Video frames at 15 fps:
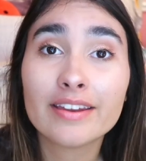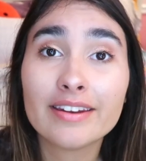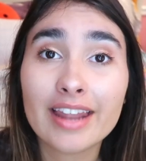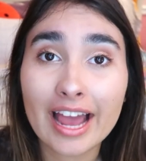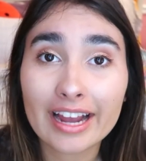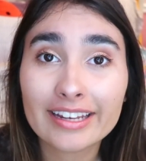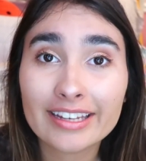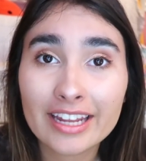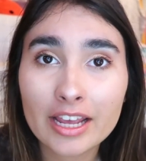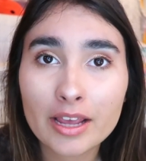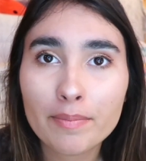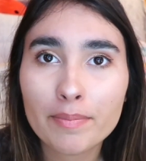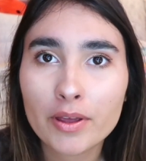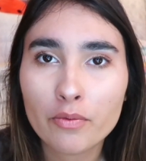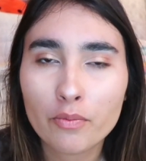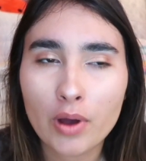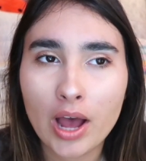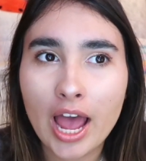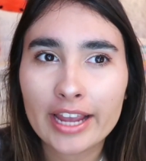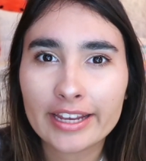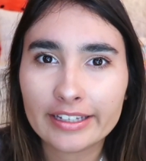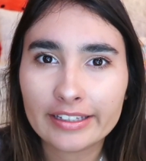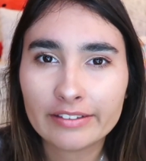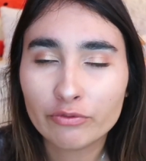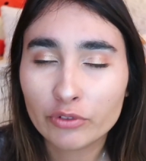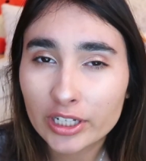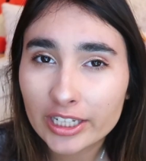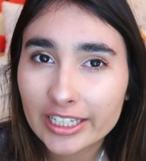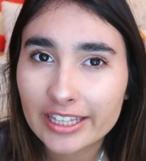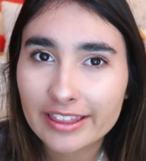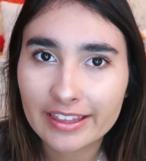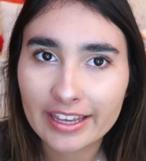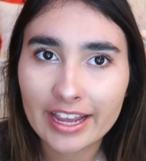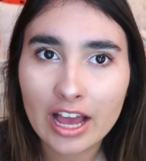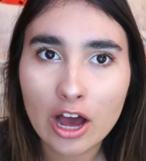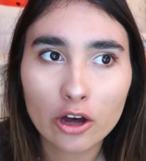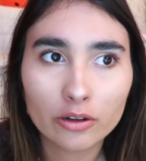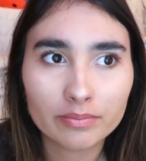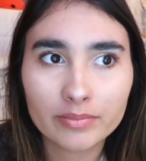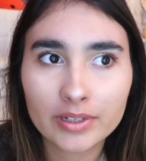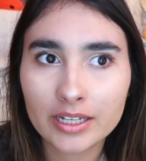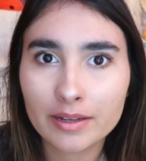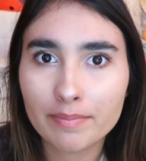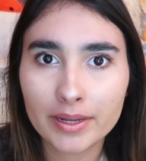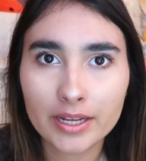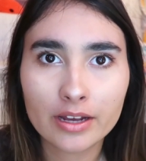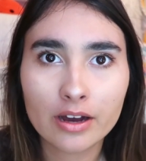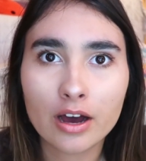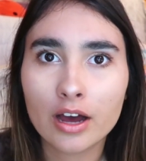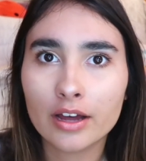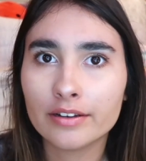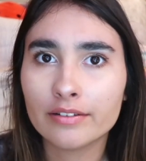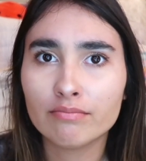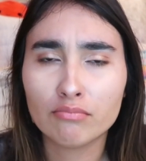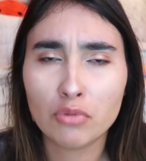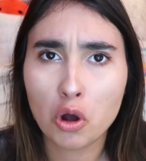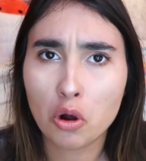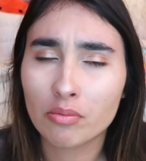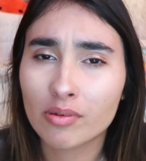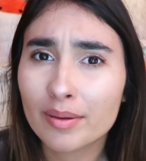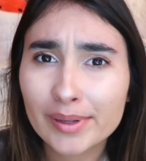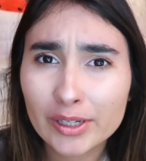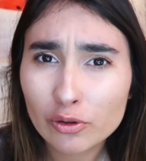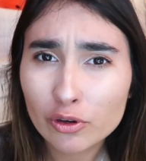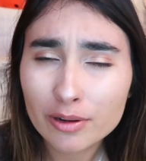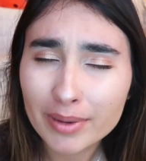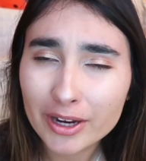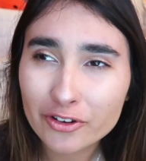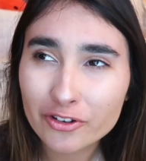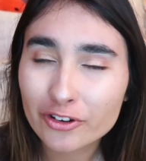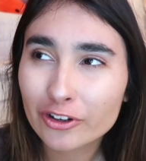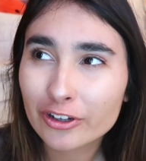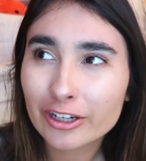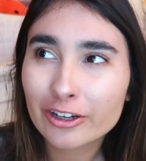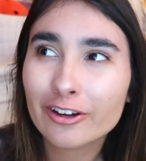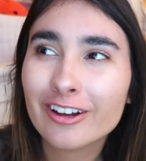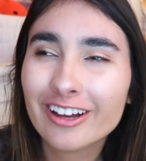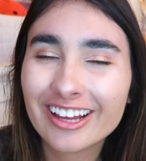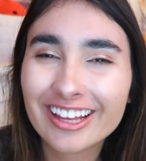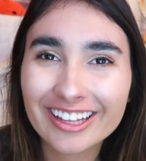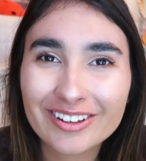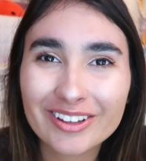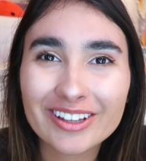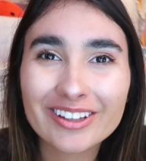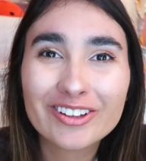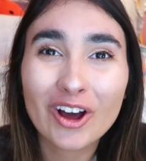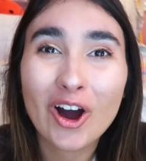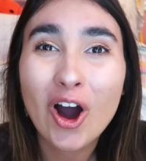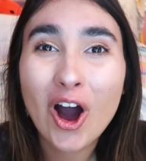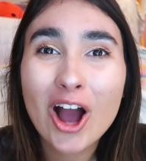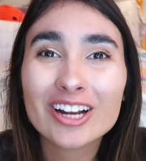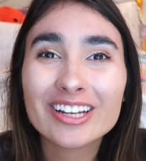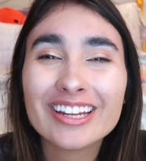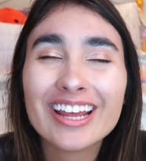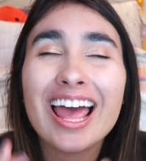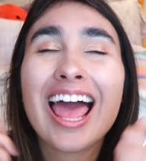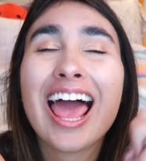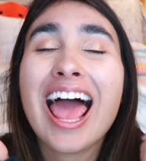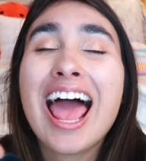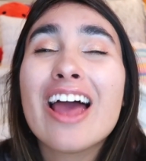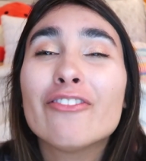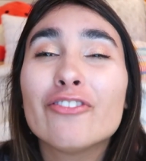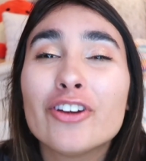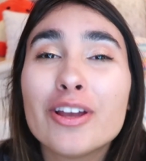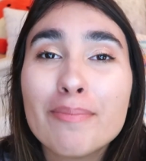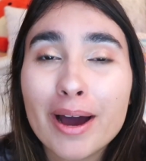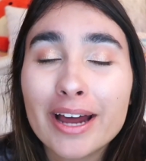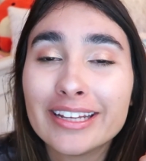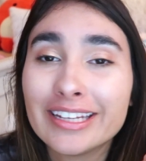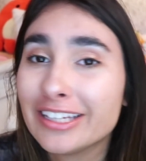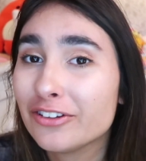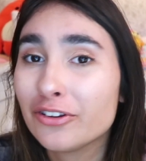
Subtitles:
The next tip is what I really think helped me be on homecoming court my junior year is talk to everybody.